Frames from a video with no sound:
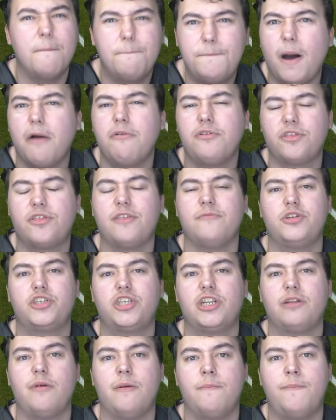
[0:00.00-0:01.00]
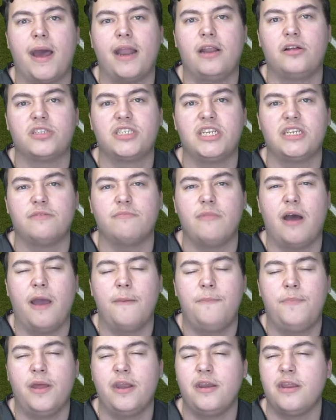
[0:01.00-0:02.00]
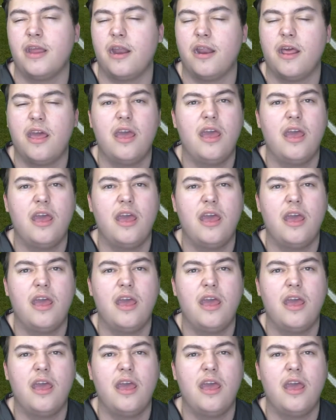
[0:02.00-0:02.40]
Both of them should have been penalties, in my opinion.